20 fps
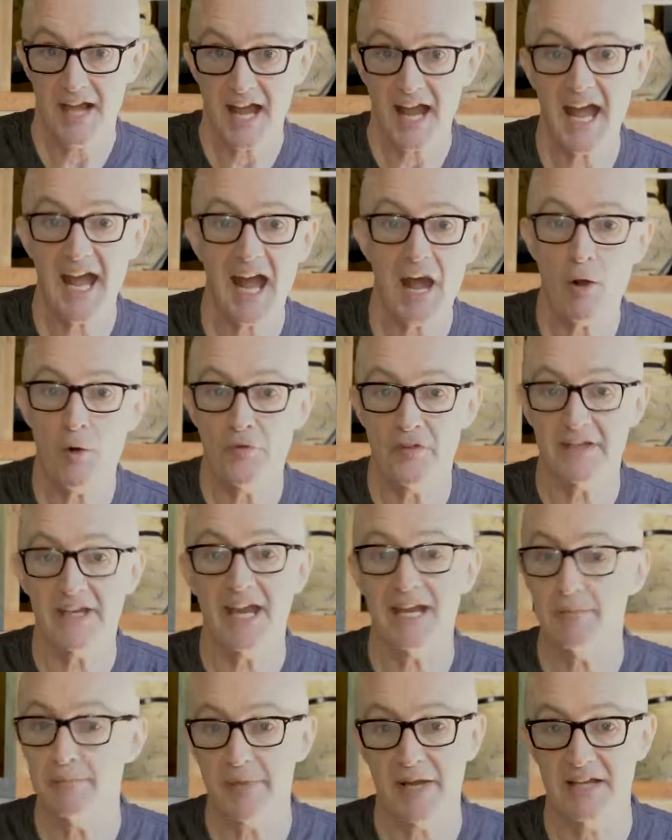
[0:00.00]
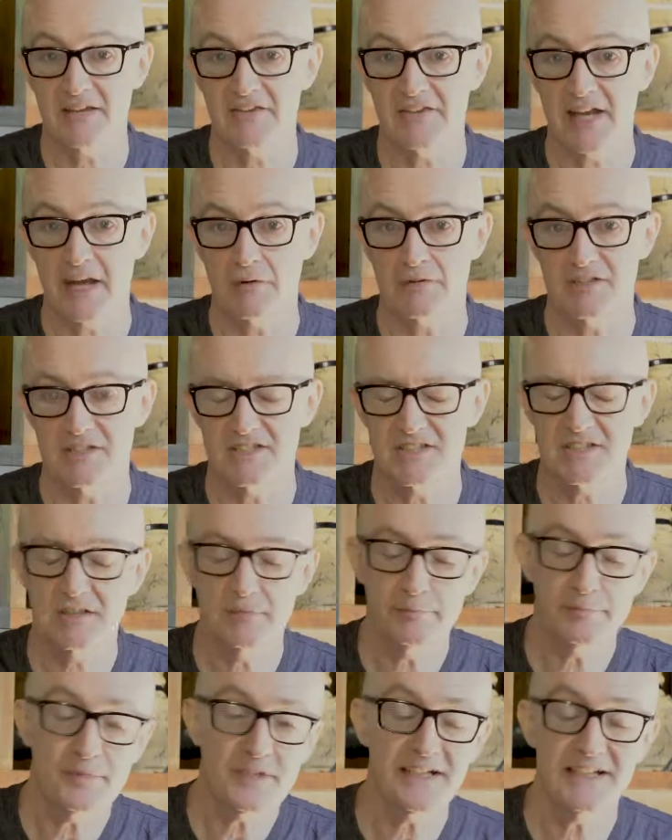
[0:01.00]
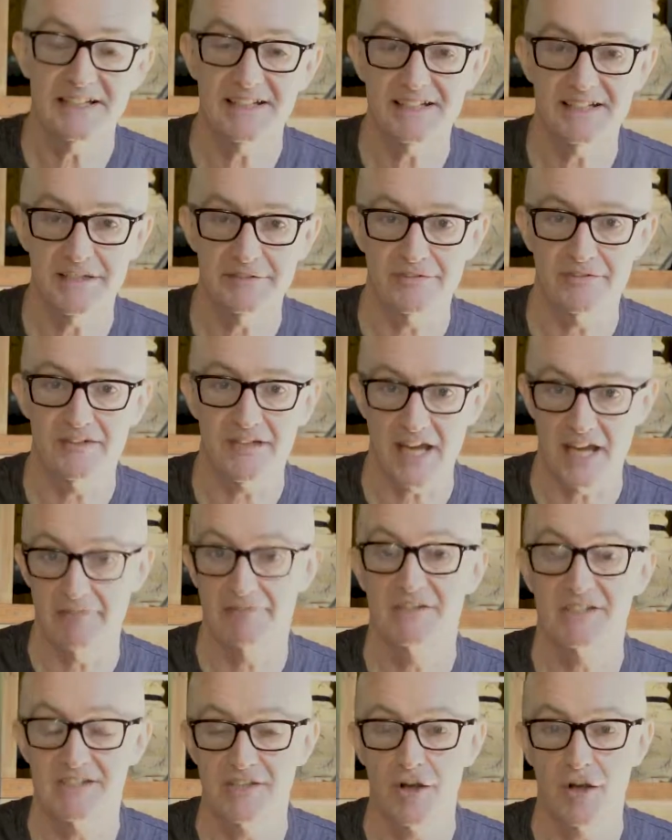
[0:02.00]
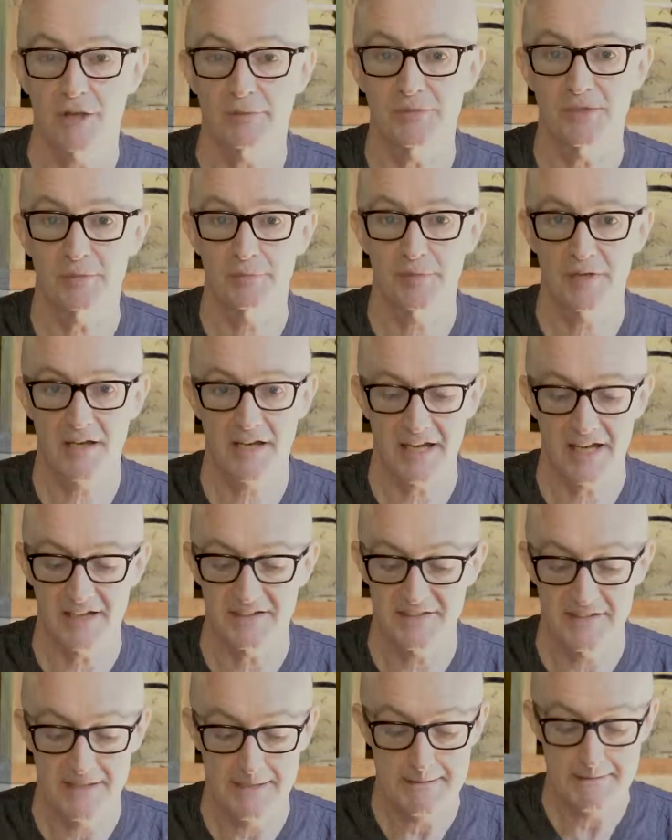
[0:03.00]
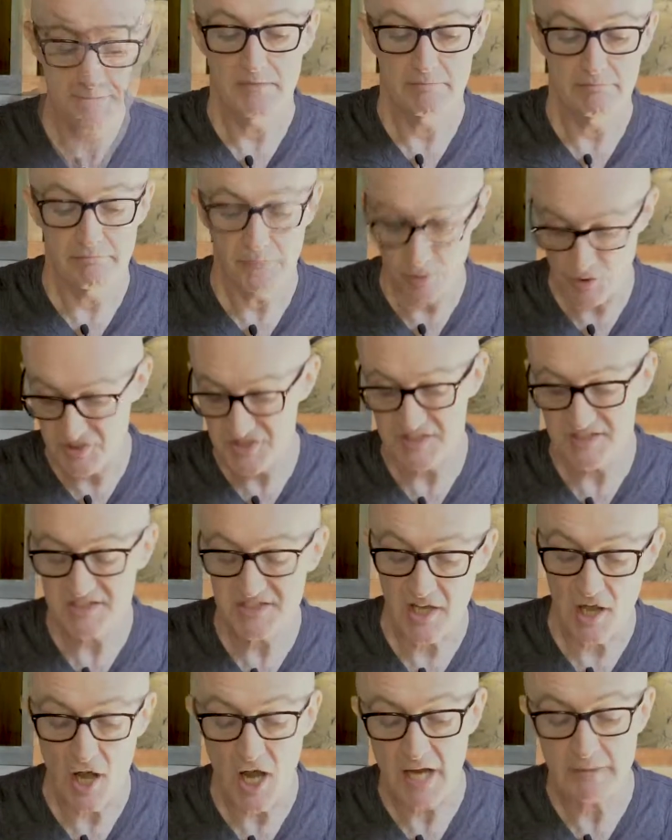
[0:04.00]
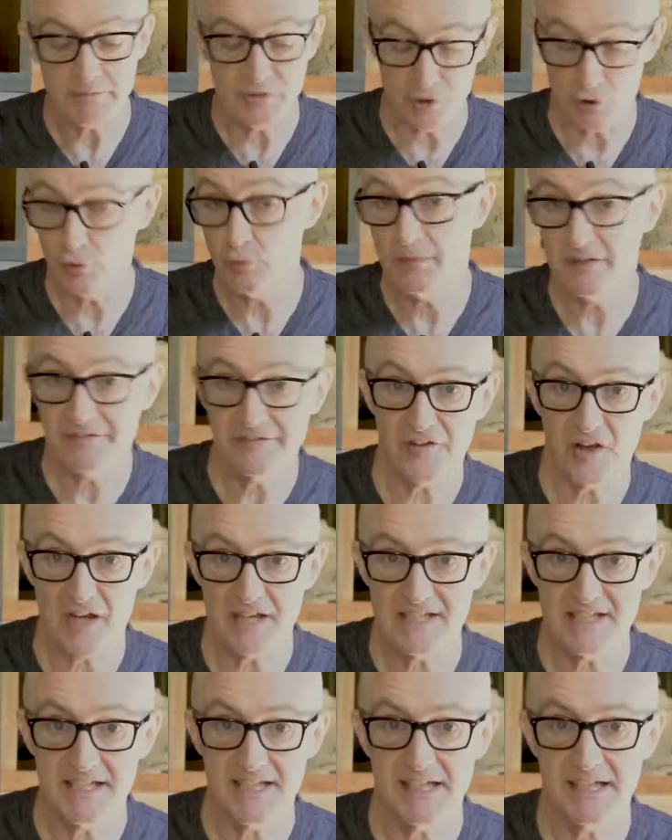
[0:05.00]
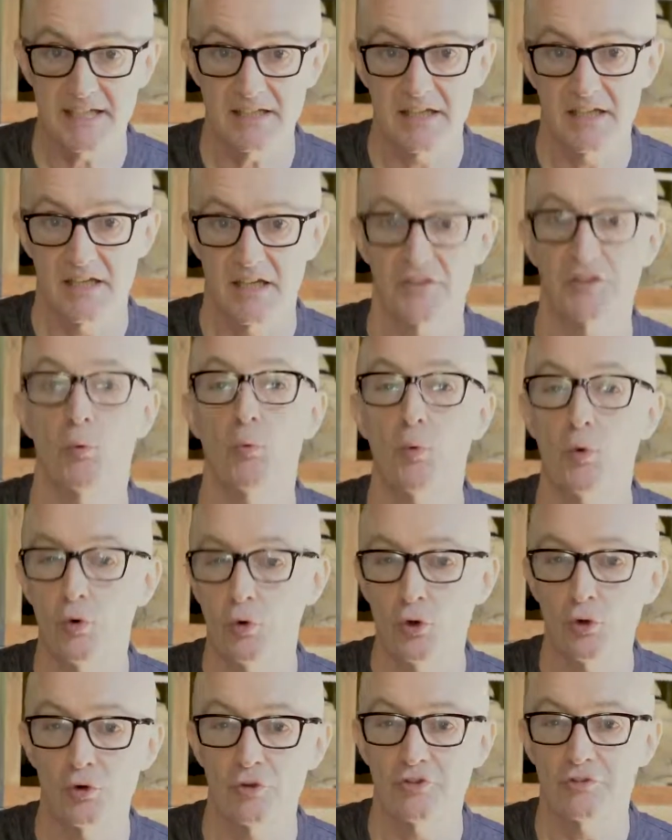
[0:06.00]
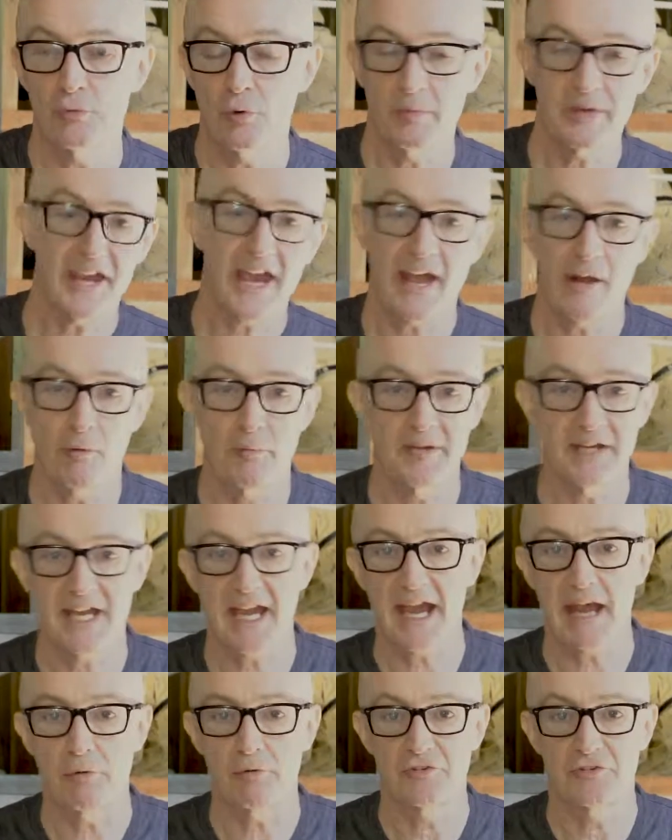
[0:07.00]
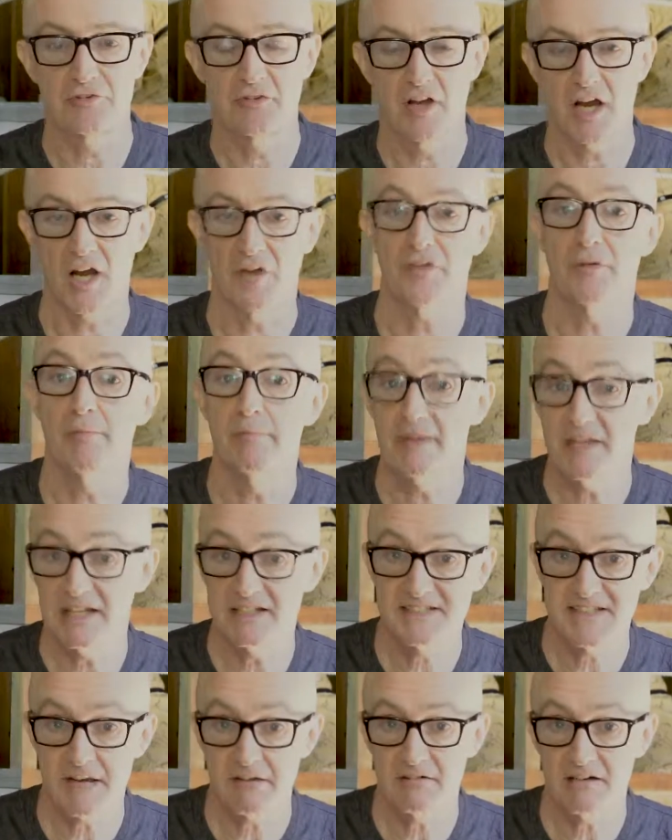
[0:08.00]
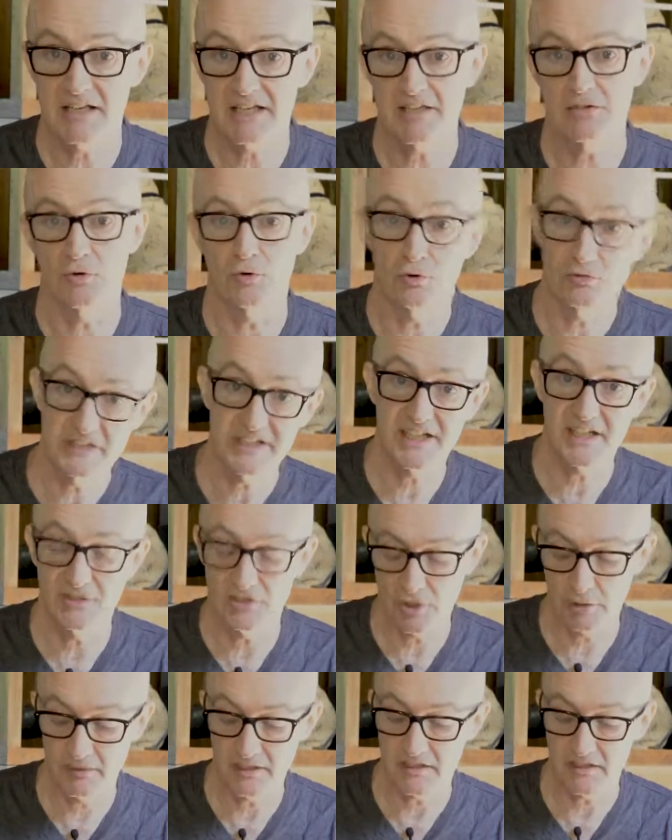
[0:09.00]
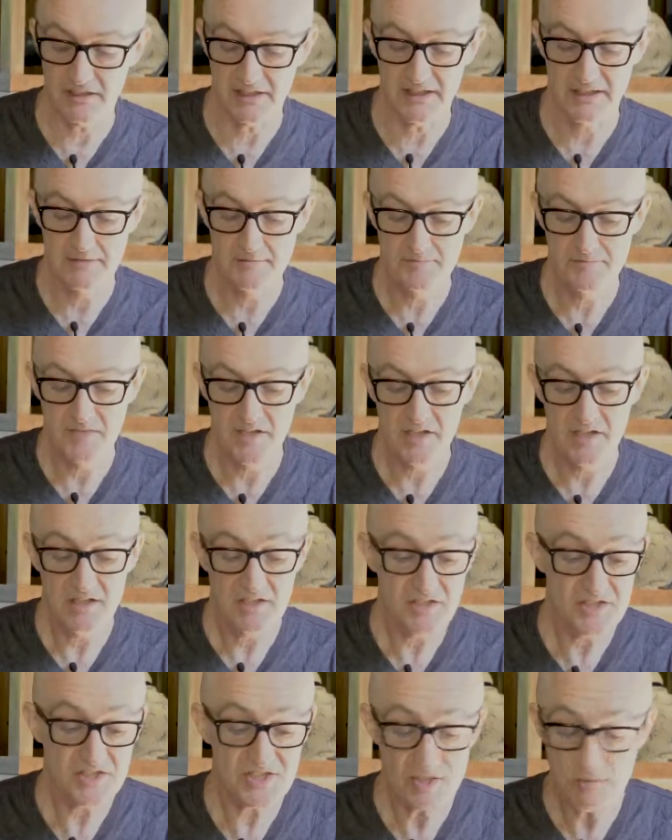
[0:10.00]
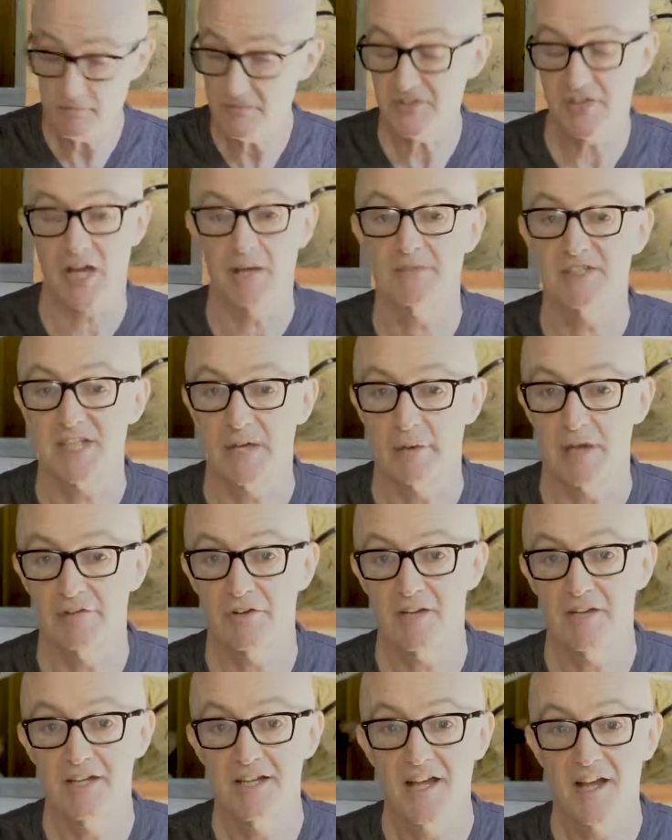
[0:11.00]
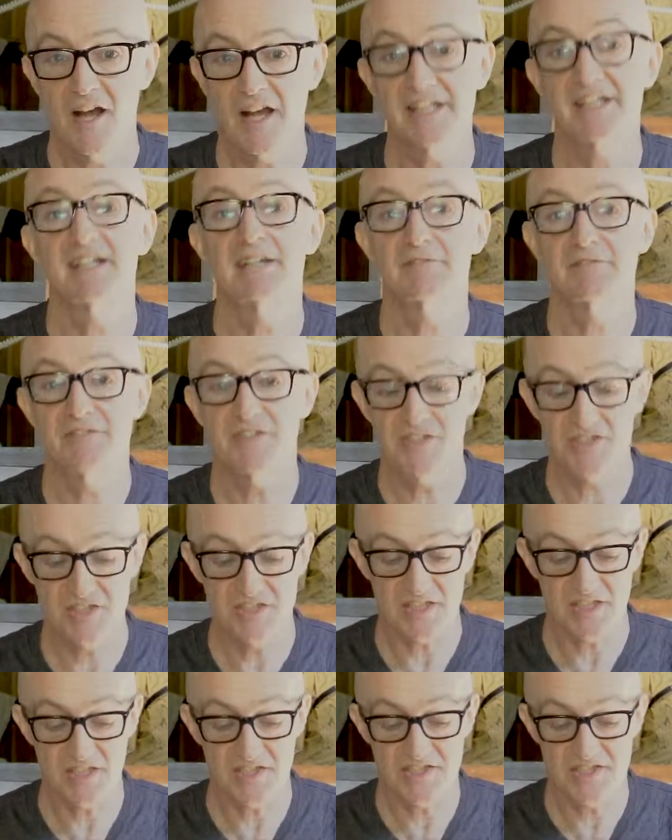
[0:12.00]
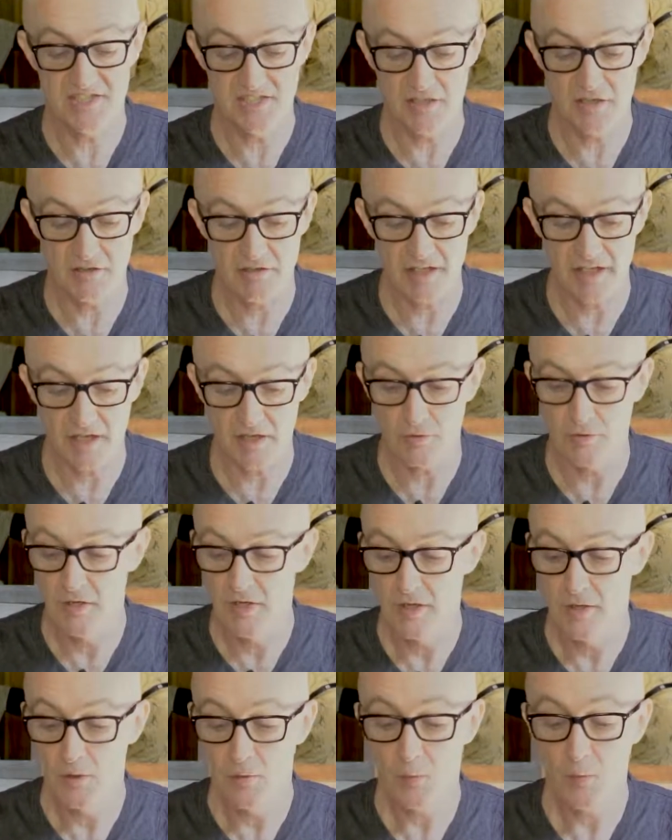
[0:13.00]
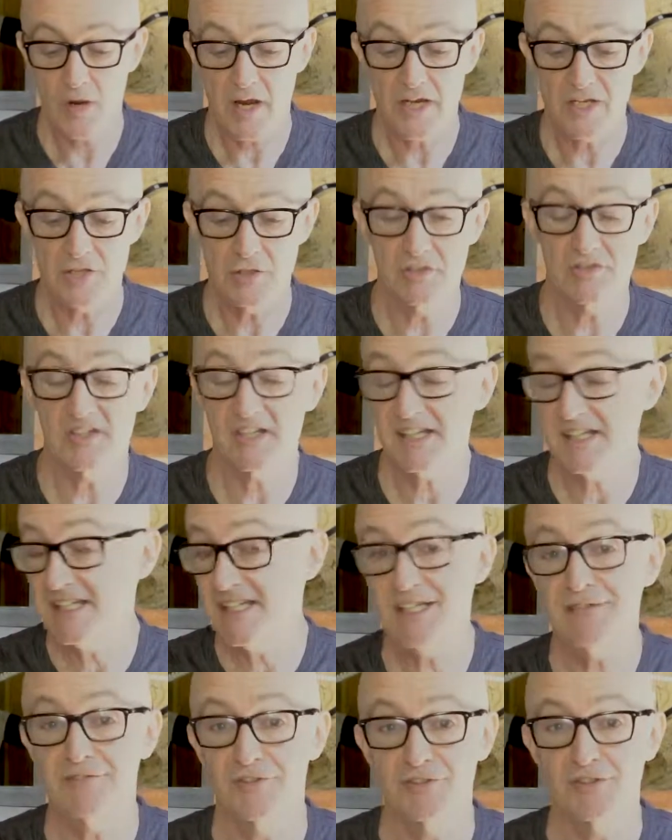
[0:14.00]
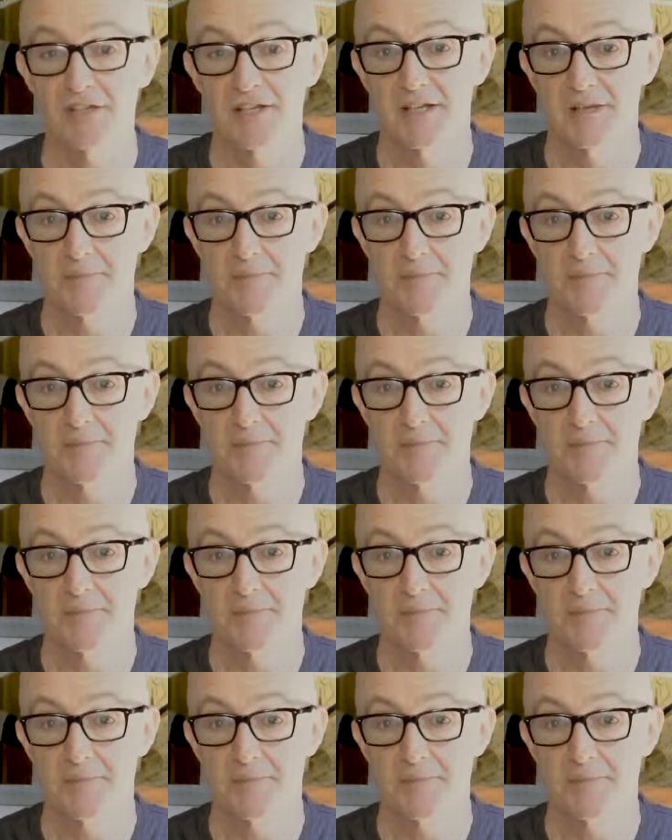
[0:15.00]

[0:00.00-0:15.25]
How the game pans out is completely different every time you play it. Most of the time you'll be fighting and the warlords will be helping out, either militarily or economically. Sometimes, however, I can envisage a scenario where you could even